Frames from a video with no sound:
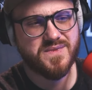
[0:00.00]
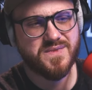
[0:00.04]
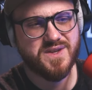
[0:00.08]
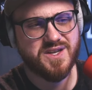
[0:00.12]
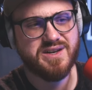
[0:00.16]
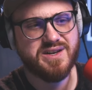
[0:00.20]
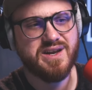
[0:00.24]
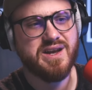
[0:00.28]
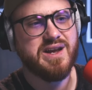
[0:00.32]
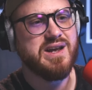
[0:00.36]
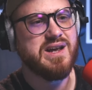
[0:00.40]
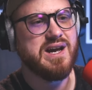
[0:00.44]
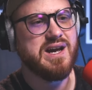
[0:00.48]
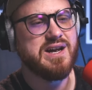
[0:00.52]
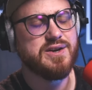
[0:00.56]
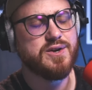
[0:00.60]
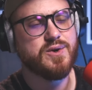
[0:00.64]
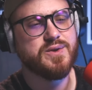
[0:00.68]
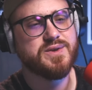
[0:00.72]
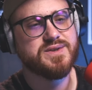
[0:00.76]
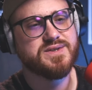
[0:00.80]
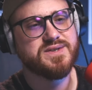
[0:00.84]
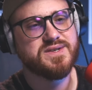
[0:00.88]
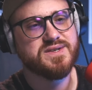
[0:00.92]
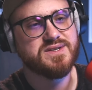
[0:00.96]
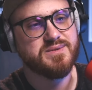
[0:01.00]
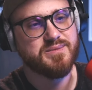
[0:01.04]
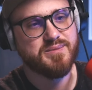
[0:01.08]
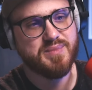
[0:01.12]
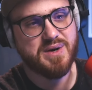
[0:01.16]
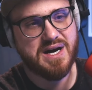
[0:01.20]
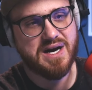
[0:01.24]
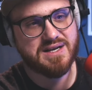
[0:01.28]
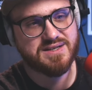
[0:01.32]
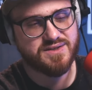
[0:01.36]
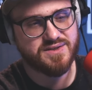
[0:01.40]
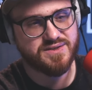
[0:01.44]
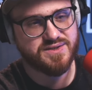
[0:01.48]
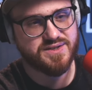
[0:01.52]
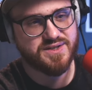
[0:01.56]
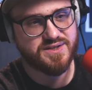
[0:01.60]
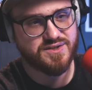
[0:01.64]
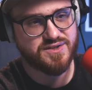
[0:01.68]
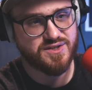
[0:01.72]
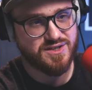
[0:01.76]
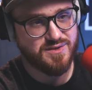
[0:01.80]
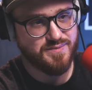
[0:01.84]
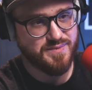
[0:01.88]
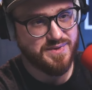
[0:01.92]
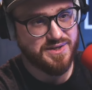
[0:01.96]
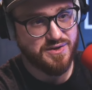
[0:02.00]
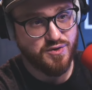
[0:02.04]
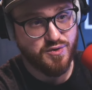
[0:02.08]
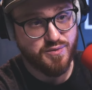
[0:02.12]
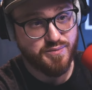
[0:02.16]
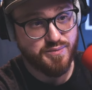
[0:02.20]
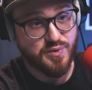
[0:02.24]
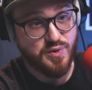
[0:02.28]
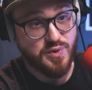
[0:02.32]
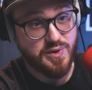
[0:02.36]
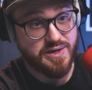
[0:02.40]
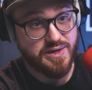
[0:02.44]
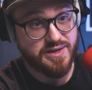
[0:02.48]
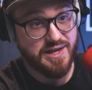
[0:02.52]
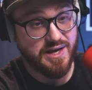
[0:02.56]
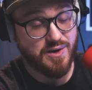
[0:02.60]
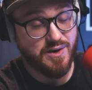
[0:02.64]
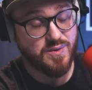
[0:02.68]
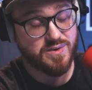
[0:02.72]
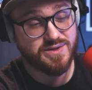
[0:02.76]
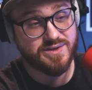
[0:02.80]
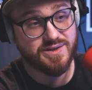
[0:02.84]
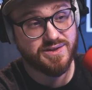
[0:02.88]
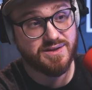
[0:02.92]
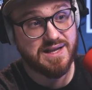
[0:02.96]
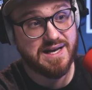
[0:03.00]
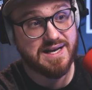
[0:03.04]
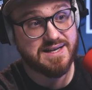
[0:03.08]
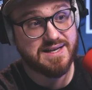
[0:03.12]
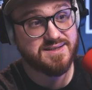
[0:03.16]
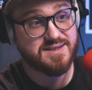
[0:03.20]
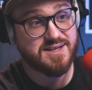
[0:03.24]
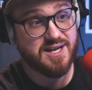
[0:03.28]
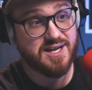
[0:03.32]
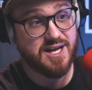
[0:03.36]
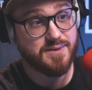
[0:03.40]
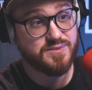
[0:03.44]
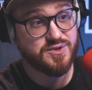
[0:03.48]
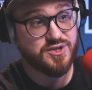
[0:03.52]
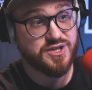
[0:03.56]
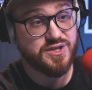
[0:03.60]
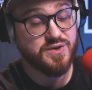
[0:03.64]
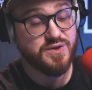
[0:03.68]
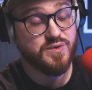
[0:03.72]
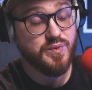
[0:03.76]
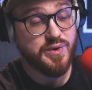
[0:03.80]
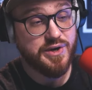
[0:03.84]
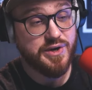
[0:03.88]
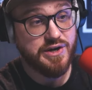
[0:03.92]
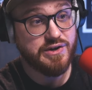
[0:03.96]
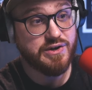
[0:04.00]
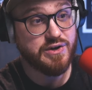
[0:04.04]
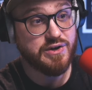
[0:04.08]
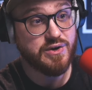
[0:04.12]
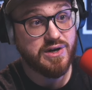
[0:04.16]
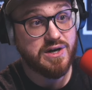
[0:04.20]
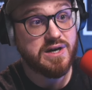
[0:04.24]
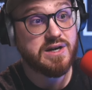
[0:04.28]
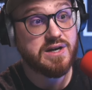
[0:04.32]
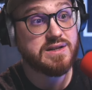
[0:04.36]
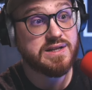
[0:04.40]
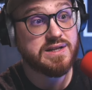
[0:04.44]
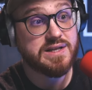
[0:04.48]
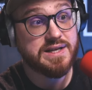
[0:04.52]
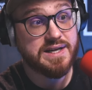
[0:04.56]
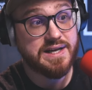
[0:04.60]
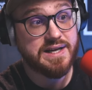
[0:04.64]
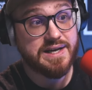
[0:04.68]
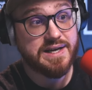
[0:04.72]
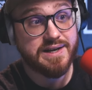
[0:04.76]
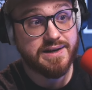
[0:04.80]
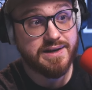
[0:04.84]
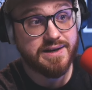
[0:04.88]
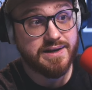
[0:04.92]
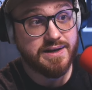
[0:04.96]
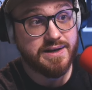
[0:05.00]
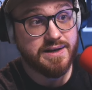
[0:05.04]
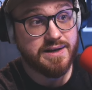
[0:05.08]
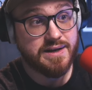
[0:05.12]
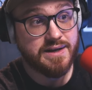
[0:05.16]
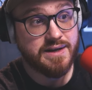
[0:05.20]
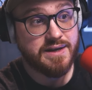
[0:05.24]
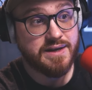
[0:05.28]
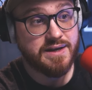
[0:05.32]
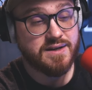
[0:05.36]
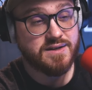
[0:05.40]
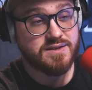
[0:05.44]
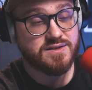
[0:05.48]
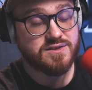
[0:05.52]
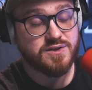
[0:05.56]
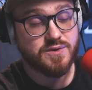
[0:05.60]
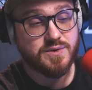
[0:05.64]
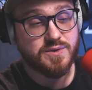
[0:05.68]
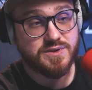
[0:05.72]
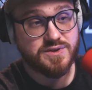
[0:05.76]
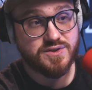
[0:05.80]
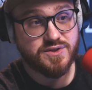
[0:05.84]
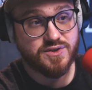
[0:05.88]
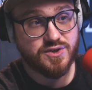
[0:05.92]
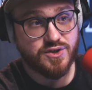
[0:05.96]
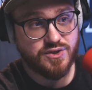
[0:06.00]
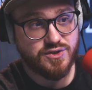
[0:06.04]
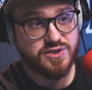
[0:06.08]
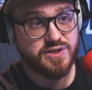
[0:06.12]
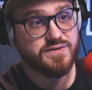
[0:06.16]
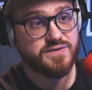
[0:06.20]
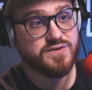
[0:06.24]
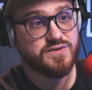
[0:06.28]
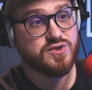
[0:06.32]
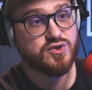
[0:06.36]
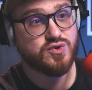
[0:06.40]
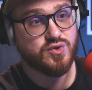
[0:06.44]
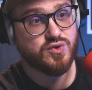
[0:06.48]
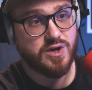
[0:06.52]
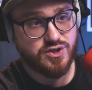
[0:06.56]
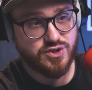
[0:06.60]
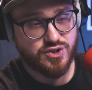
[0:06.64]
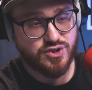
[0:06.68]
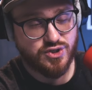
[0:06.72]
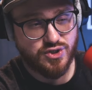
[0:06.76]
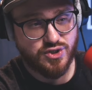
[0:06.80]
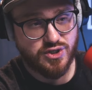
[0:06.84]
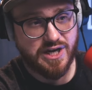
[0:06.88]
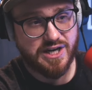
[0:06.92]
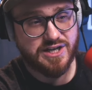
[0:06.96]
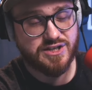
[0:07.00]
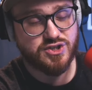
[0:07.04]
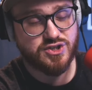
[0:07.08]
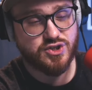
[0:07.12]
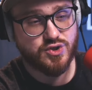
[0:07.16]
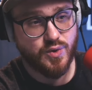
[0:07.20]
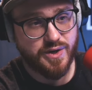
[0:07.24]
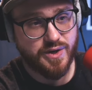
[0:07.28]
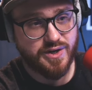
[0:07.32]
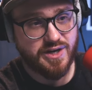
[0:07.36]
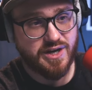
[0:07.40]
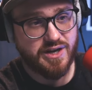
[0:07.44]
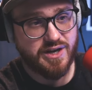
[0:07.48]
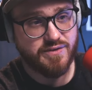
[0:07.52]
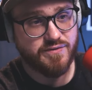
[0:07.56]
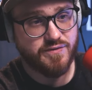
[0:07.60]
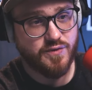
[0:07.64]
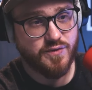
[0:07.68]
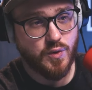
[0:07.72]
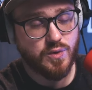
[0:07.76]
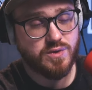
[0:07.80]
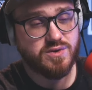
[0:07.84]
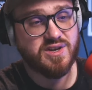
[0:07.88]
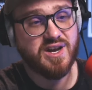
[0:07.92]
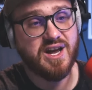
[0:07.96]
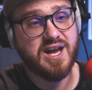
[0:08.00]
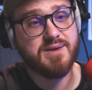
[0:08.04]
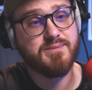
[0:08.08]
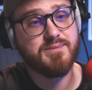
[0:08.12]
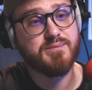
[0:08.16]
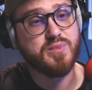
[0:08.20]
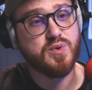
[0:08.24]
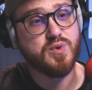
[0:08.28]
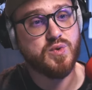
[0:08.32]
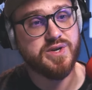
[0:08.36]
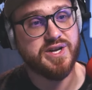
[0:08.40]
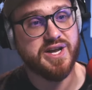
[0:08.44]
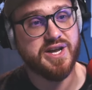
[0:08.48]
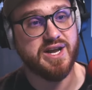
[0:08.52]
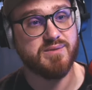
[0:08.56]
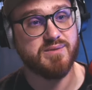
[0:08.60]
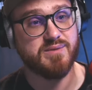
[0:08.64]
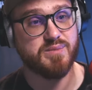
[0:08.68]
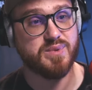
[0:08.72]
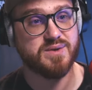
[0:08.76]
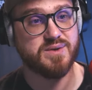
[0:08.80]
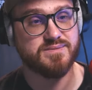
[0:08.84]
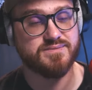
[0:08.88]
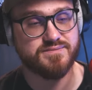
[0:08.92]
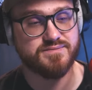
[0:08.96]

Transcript: Today, I know this is imposter syndrome, and oh boy, that wasn't the last time she reared her ugly head. So, in search of structure, I joined a full time boot camp.